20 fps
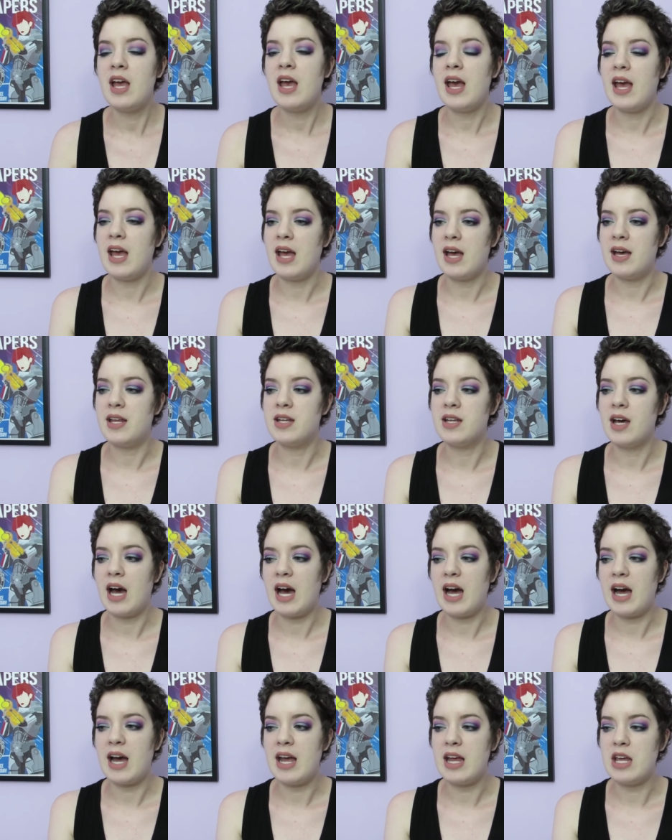and
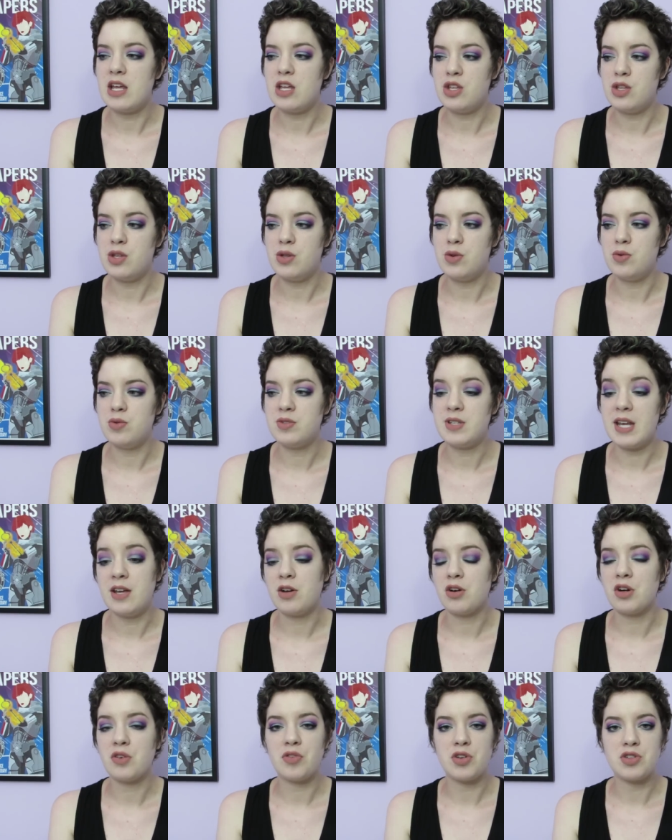I use
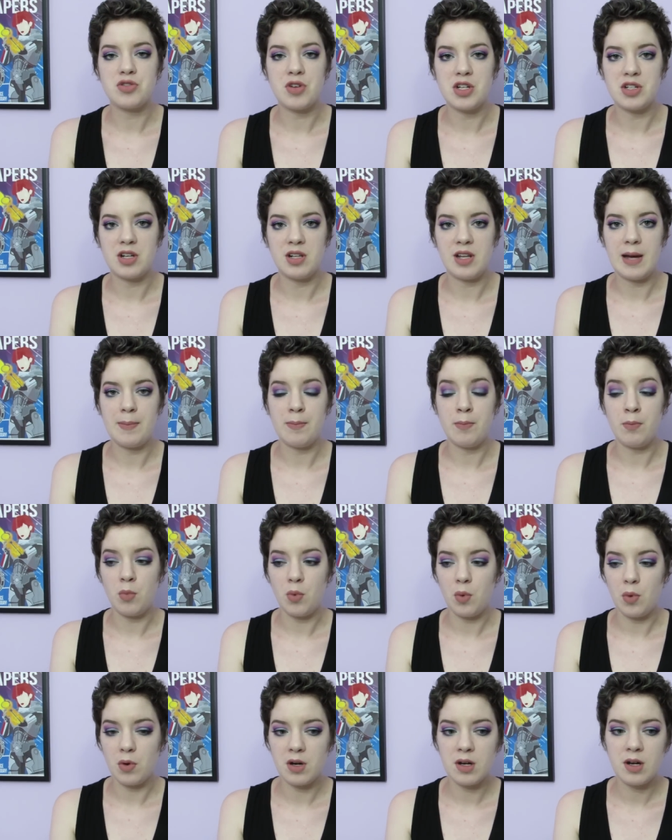anger and frustration a lot
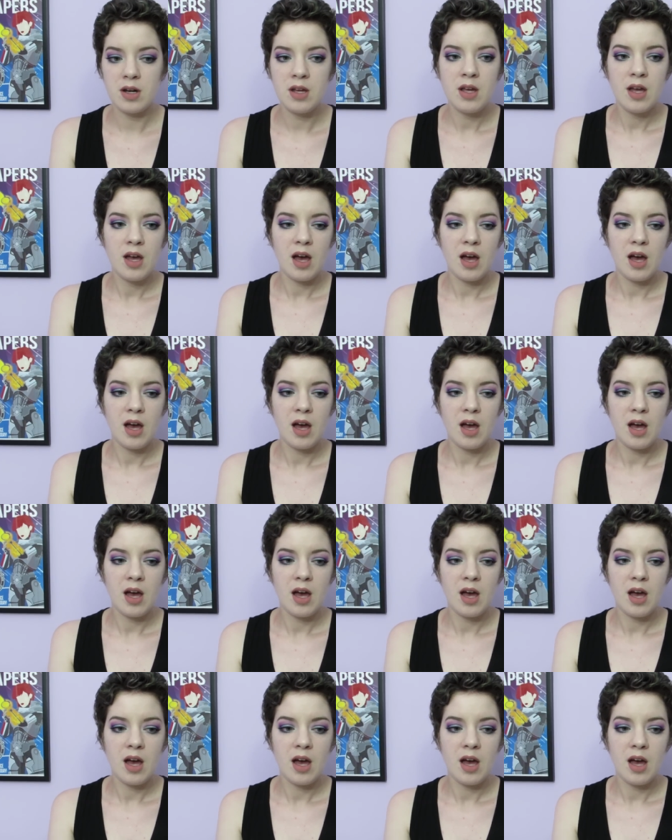more.